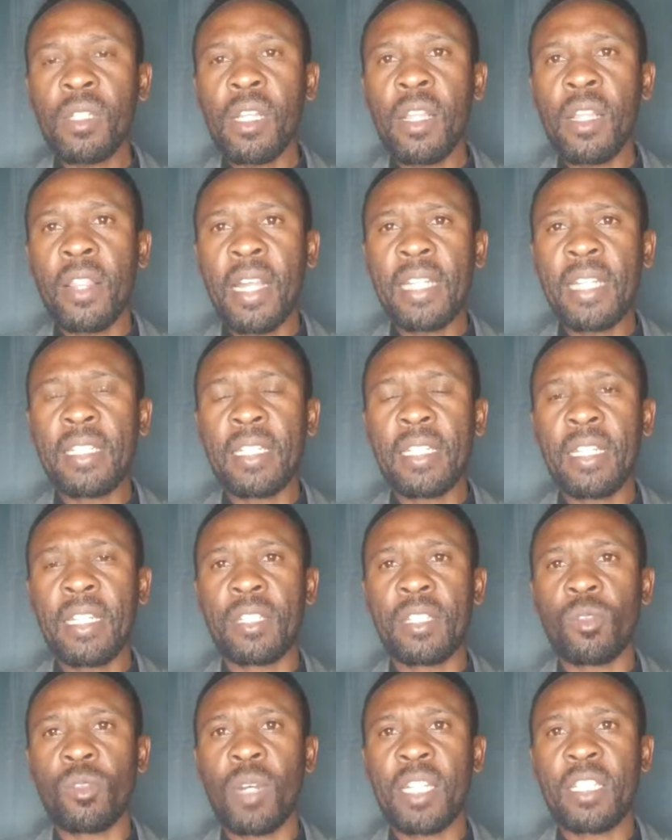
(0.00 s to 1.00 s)
that
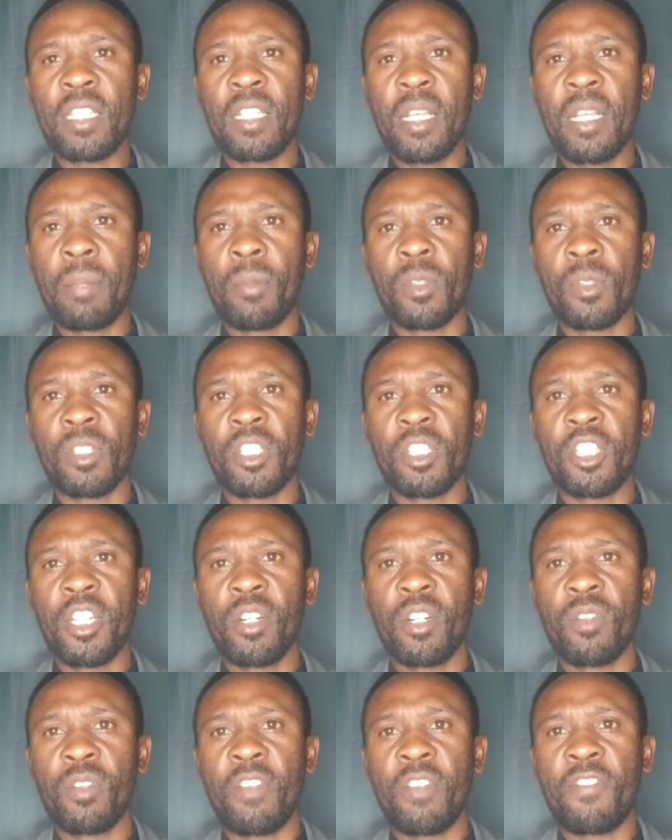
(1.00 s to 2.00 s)
is what the
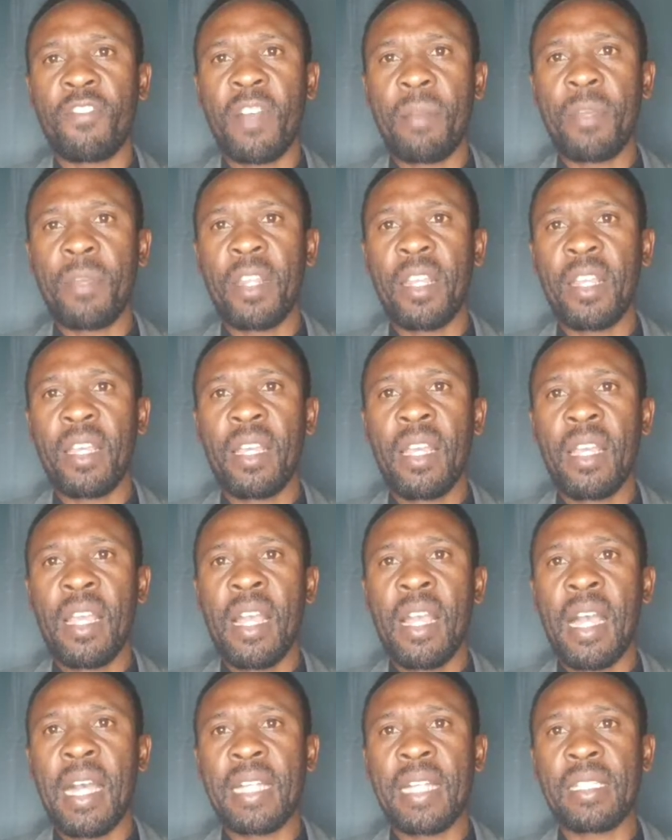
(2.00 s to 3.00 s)
position of the family
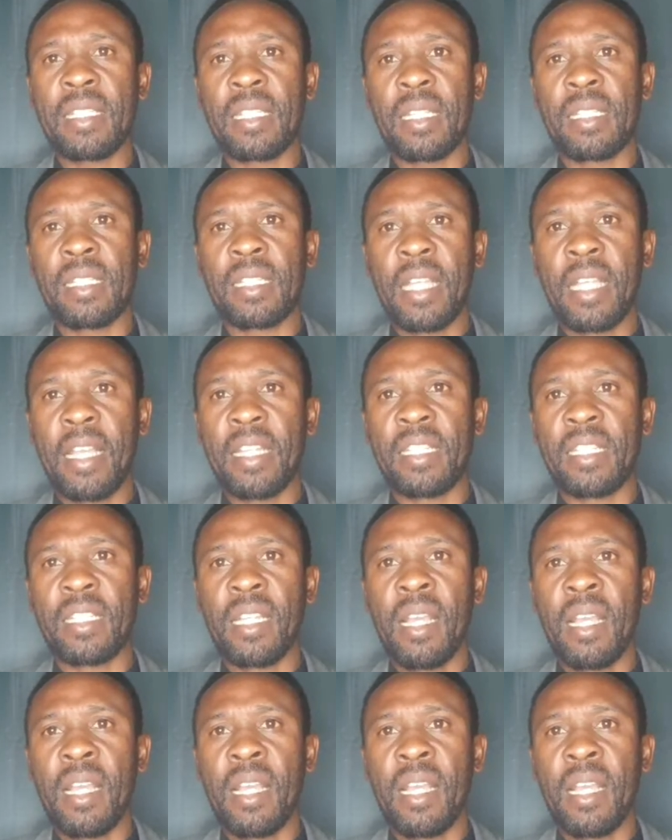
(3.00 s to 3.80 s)
has said.